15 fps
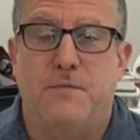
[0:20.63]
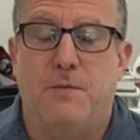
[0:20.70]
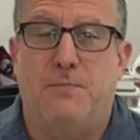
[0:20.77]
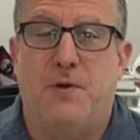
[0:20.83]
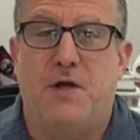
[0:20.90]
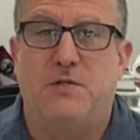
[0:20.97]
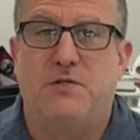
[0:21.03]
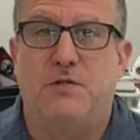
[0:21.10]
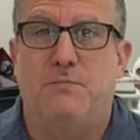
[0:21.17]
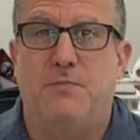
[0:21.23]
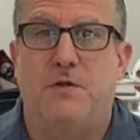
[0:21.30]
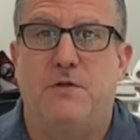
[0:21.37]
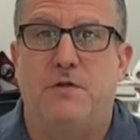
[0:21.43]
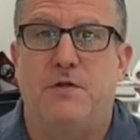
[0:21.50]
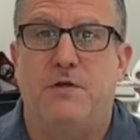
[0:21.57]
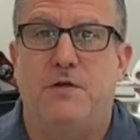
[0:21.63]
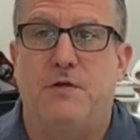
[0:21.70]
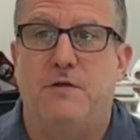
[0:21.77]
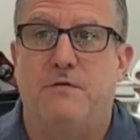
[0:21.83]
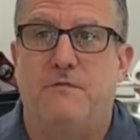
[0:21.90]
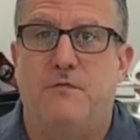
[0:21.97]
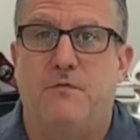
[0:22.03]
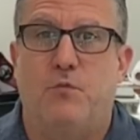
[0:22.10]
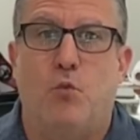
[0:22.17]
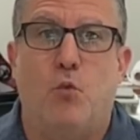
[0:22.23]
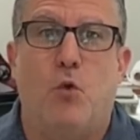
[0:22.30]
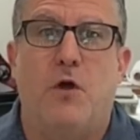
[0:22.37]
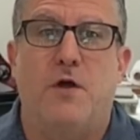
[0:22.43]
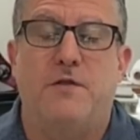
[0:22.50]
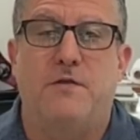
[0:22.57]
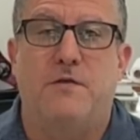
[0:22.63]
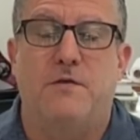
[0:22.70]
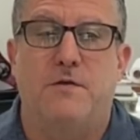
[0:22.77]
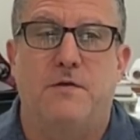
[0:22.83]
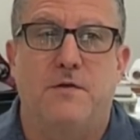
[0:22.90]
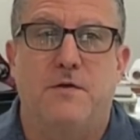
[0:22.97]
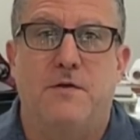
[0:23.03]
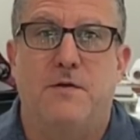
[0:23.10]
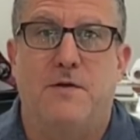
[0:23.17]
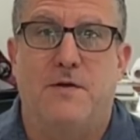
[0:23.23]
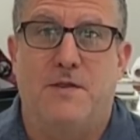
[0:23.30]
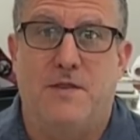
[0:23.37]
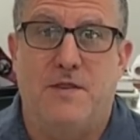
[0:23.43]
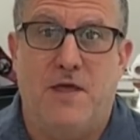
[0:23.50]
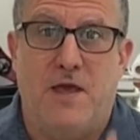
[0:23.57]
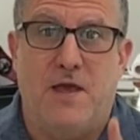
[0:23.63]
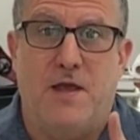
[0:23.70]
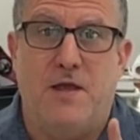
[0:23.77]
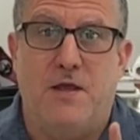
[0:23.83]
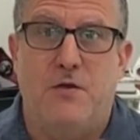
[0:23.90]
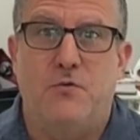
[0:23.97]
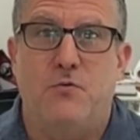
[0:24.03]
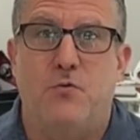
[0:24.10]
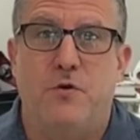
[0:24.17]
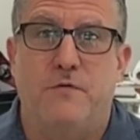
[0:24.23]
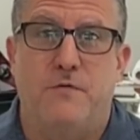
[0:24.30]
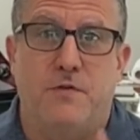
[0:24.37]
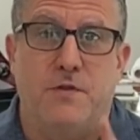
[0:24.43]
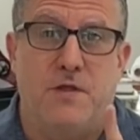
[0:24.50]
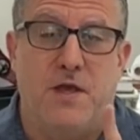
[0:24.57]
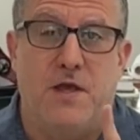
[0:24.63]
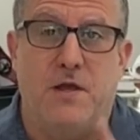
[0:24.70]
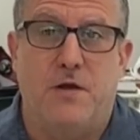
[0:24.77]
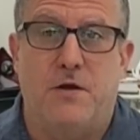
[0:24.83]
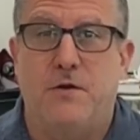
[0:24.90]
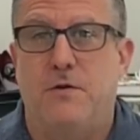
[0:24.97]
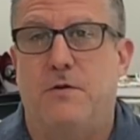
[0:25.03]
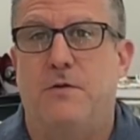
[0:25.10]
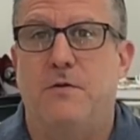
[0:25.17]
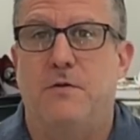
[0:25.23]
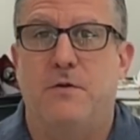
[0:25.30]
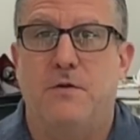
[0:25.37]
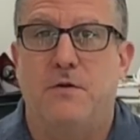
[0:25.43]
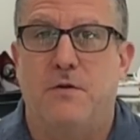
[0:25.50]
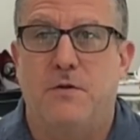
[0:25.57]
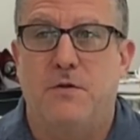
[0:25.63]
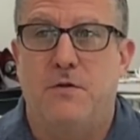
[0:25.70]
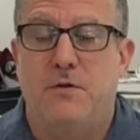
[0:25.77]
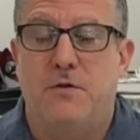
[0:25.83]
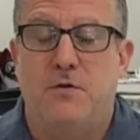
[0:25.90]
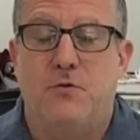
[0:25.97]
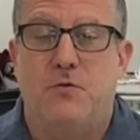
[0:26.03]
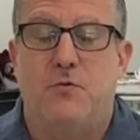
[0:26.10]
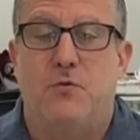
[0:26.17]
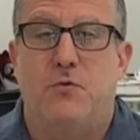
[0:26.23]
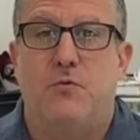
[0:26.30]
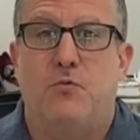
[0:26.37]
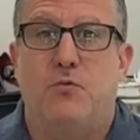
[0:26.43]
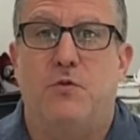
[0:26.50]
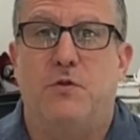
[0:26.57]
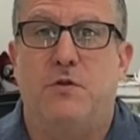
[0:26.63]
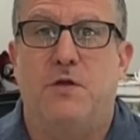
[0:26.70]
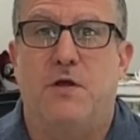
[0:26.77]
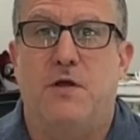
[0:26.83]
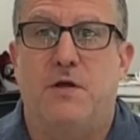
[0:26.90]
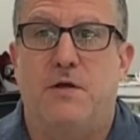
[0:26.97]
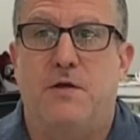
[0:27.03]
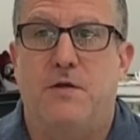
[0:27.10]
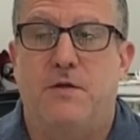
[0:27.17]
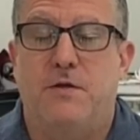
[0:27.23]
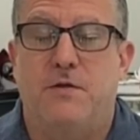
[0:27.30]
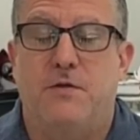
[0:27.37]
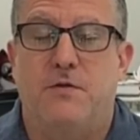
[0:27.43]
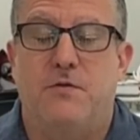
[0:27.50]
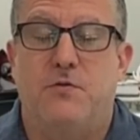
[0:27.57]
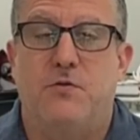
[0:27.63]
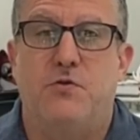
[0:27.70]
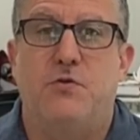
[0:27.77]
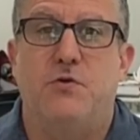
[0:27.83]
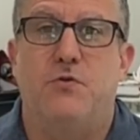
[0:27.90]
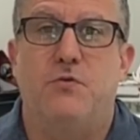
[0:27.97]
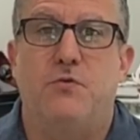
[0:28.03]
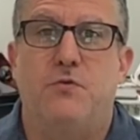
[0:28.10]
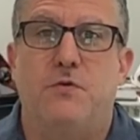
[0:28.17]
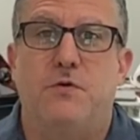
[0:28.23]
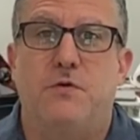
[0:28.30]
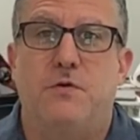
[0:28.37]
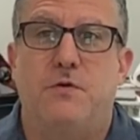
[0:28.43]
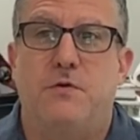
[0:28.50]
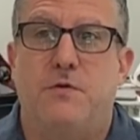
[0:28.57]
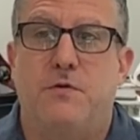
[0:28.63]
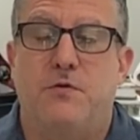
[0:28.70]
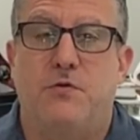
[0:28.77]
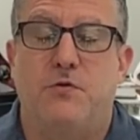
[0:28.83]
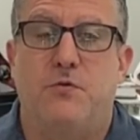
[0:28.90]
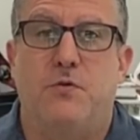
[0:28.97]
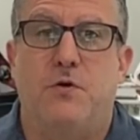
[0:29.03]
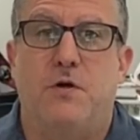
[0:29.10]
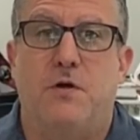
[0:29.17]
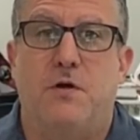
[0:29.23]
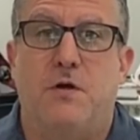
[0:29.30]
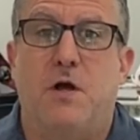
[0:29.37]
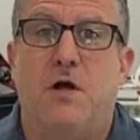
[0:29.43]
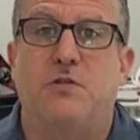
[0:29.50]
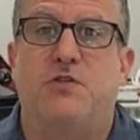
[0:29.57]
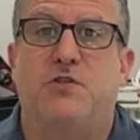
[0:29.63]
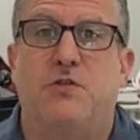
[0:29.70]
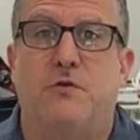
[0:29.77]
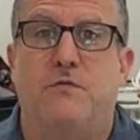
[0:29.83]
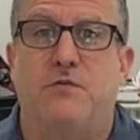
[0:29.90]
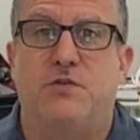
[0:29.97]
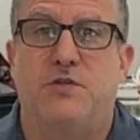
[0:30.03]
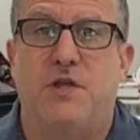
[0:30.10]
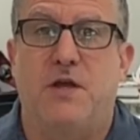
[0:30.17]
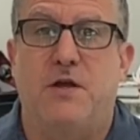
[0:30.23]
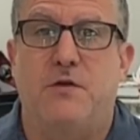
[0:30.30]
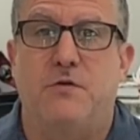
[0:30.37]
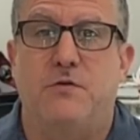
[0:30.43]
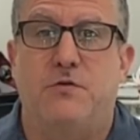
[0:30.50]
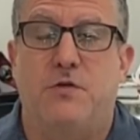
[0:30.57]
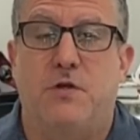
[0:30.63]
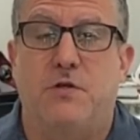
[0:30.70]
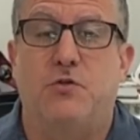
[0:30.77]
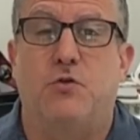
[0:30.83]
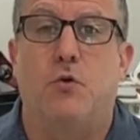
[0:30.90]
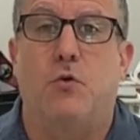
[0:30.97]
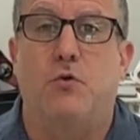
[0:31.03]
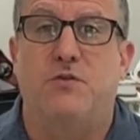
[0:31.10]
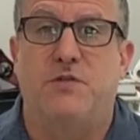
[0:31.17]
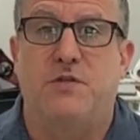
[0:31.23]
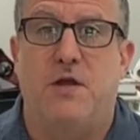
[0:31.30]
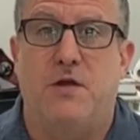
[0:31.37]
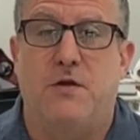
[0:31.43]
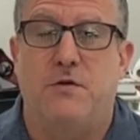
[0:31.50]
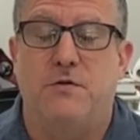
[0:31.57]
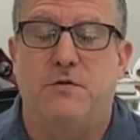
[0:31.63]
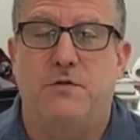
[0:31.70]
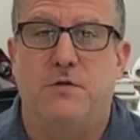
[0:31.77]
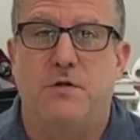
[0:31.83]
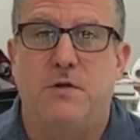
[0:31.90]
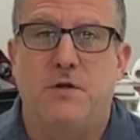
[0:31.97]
possibility of what whoever they are, will do to us silver stackers, us gold stackers,